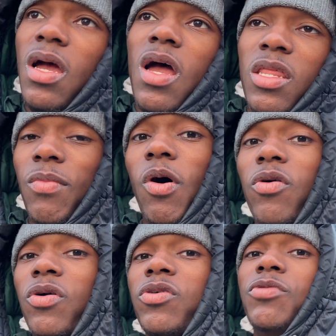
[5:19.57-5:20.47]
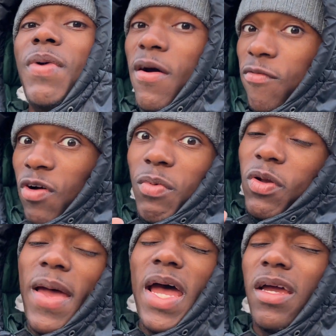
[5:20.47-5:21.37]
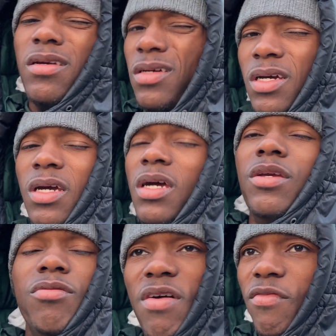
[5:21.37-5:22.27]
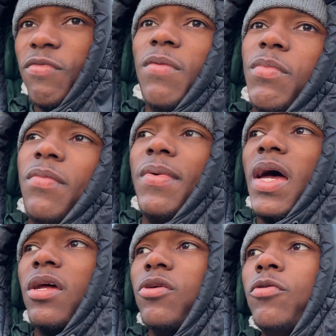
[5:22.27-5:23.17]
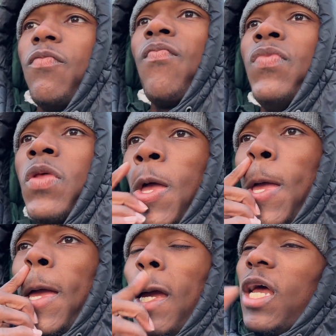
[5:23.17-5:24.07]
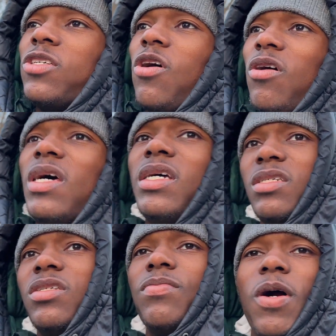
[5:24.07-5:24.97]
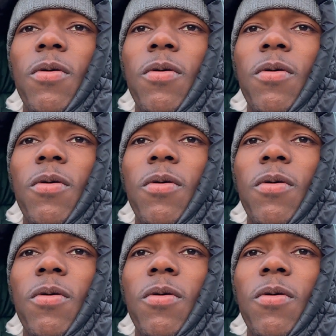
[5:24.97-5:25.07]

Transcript: Them old girls you may have fumbled the bag. You never fumbled the bag, dude. It's all lessons, bro.